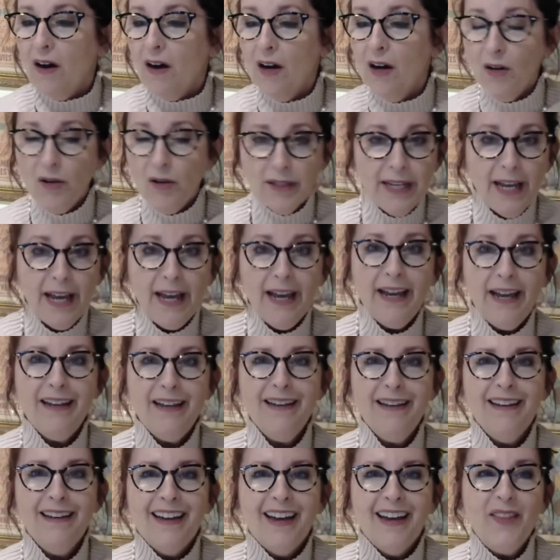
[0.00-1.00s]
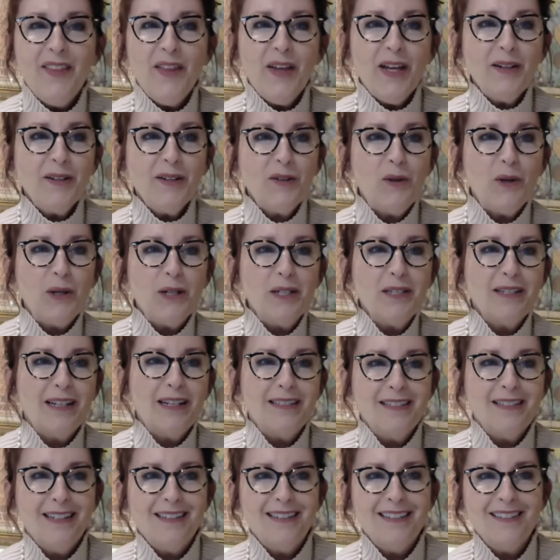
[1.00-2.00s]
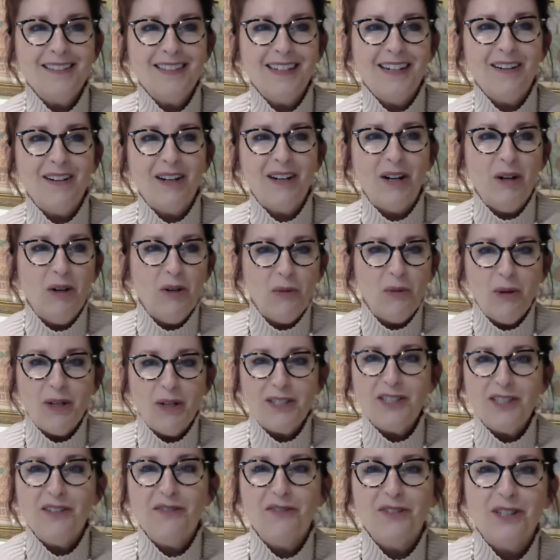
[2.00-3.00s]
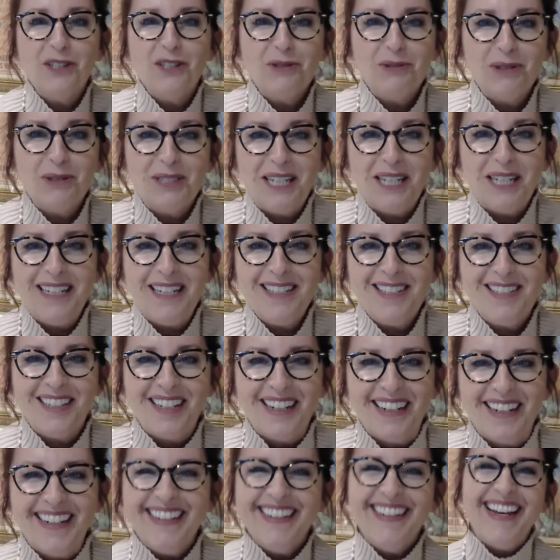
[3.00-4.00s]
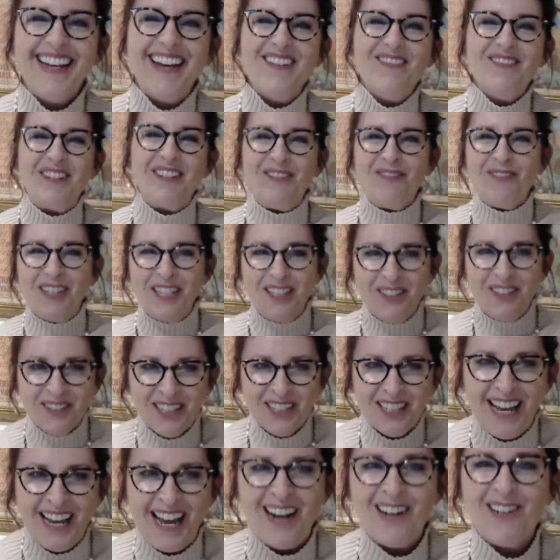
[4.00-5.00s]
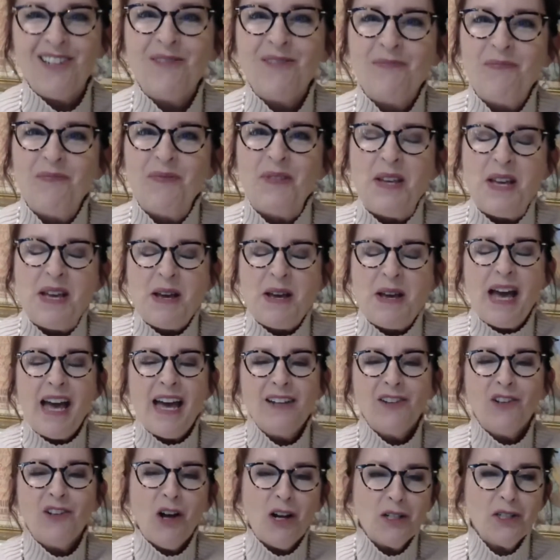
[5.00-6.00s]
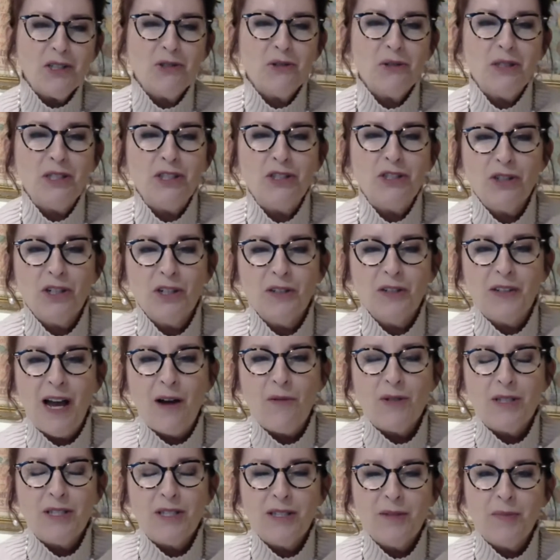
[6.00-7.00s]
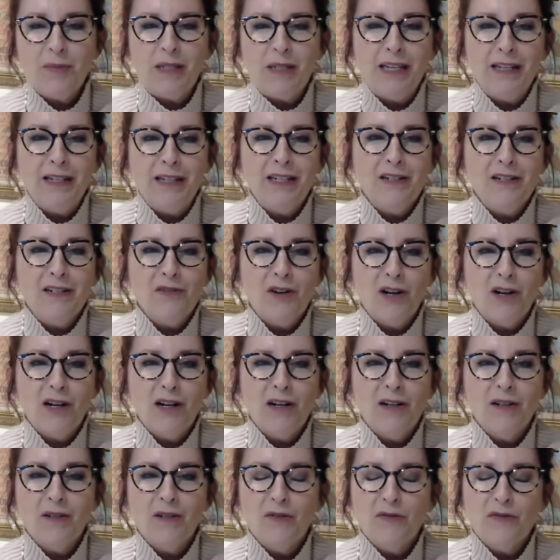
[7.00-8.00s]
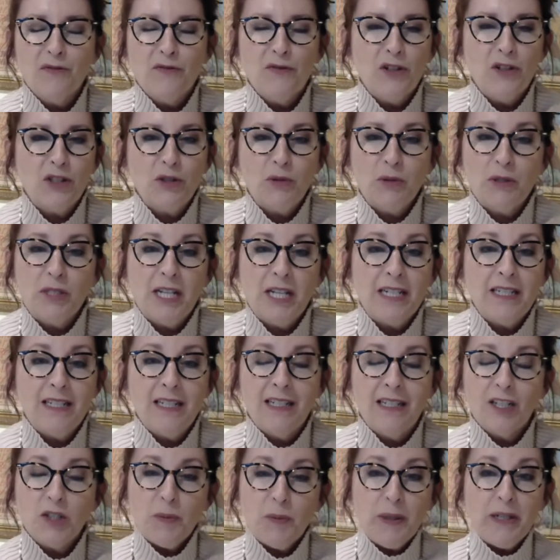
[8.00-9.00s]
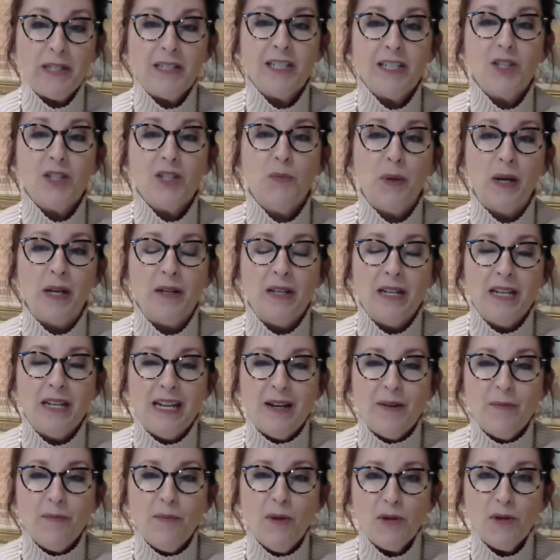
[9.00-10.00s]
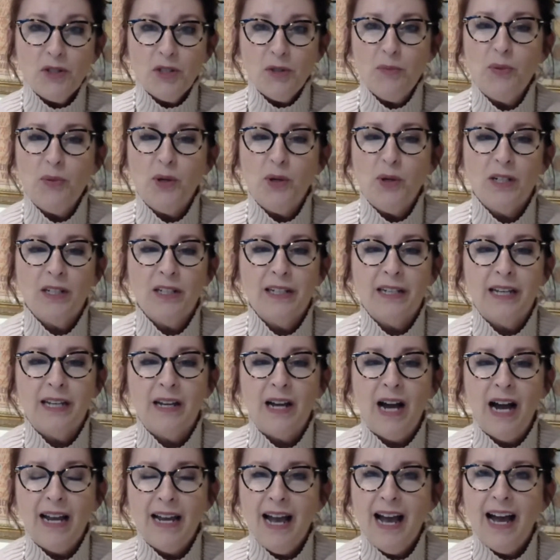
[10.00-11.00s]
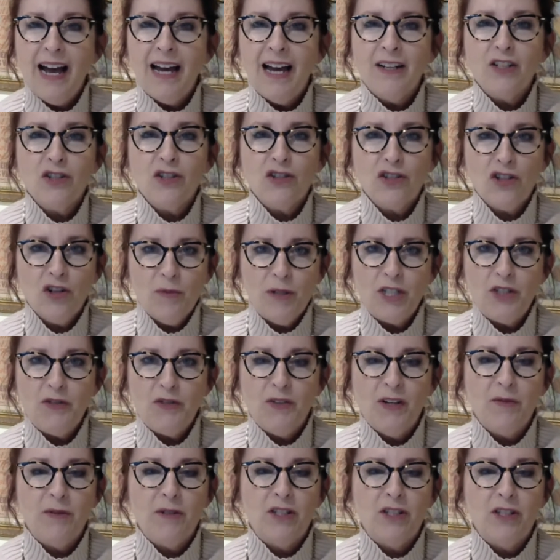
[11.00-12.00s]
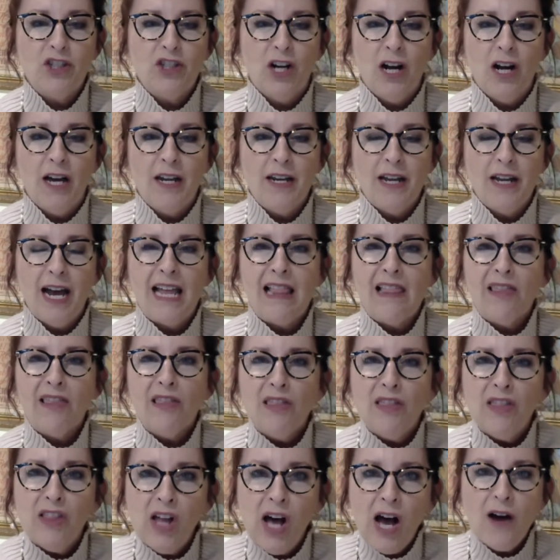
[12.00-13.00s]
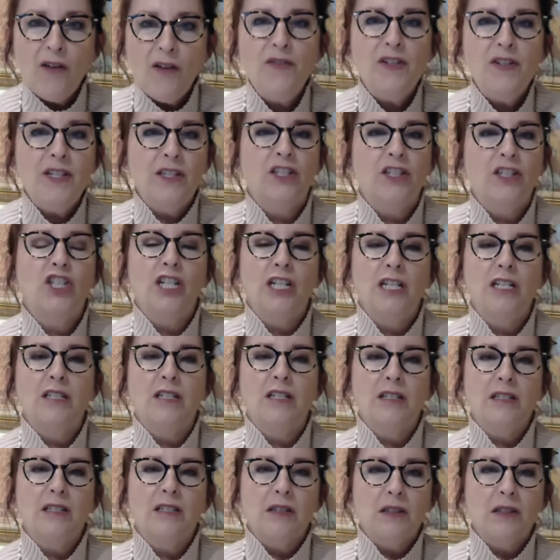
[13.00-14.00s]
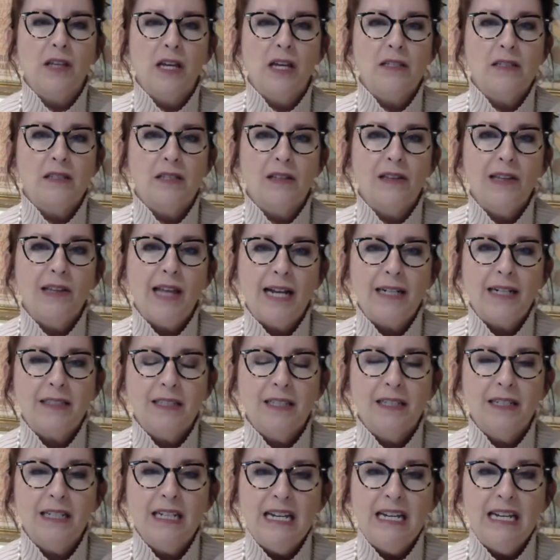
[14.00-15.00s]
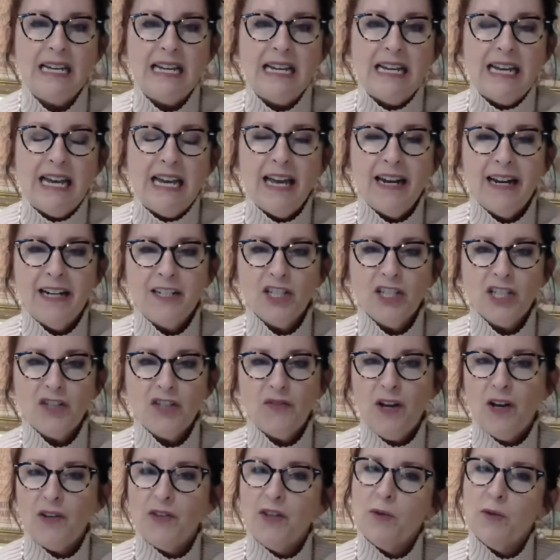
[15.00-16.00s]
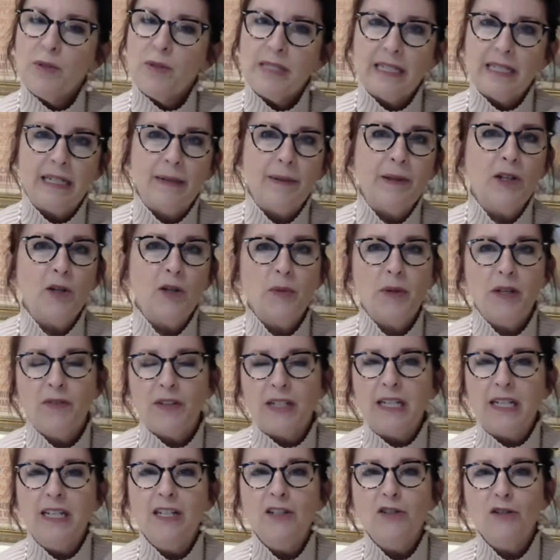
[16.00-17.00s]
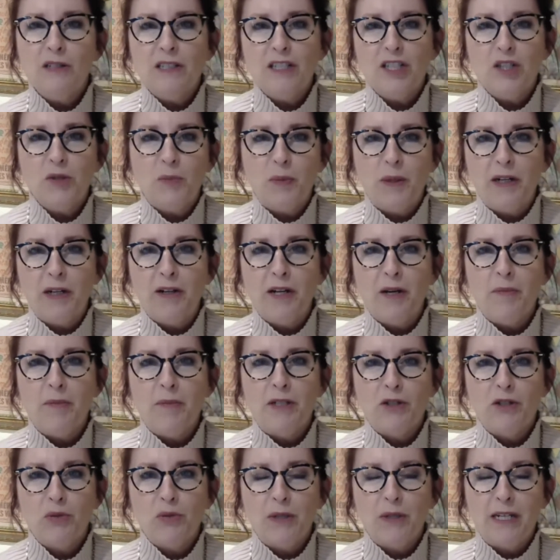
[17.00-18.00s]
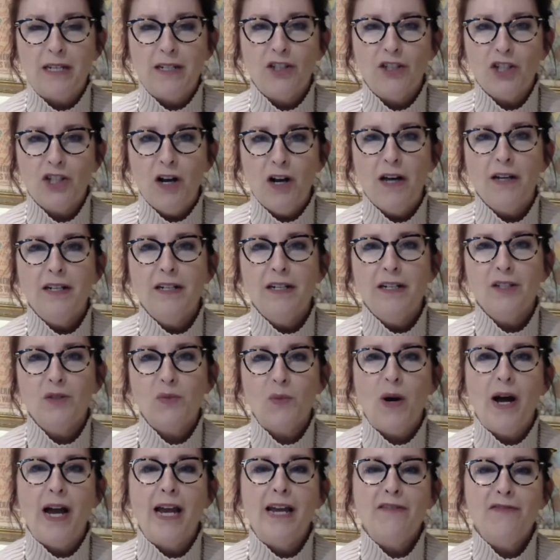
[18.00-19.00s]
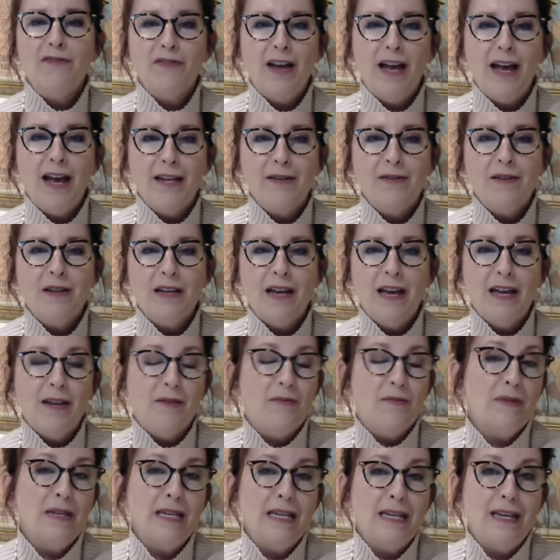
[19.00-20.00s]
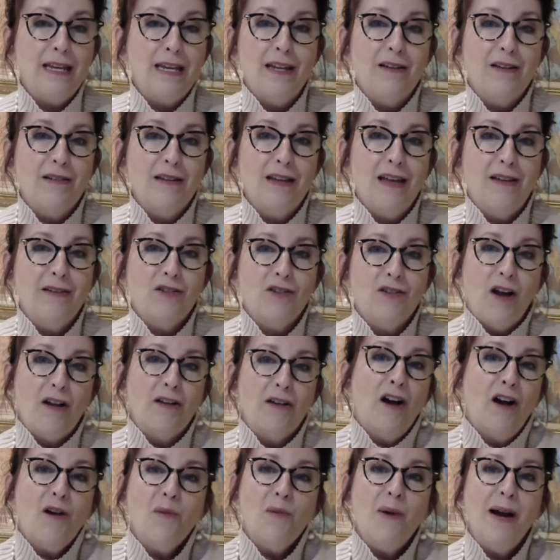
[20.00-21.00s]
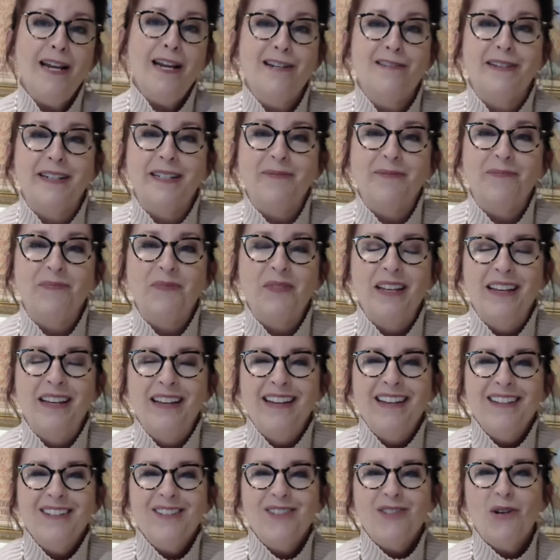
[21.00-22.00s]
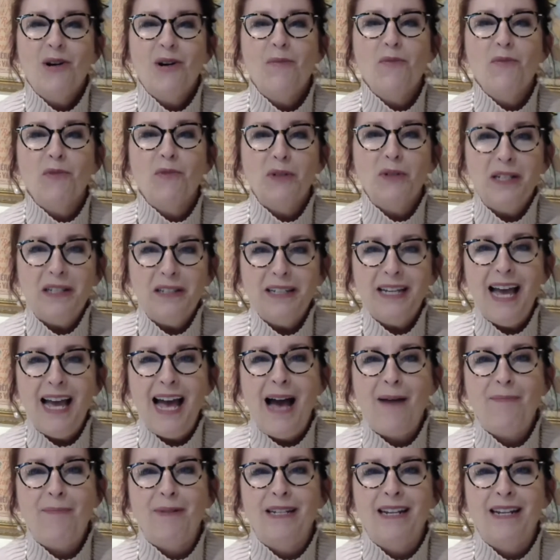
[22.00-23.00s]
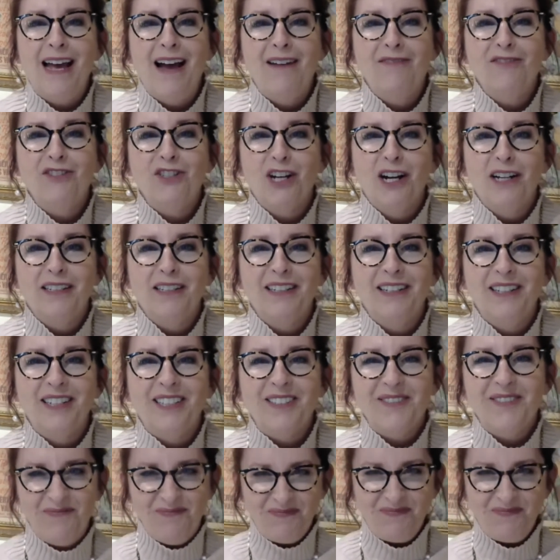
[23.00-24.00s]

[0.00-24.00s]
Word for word: okay. And then, of course, I said to Sarah, what's a virtual tasting? And we figured it out. And long story short, that was the beginning of our virtual tasting experiences. But most importantly, I had so much fun with John. I loved the cheeses that they selected. And I just felt there was like a little bit of a kindred spirit between John and his wife and, and me and, and, and our winery. So I'm really happy to have John here.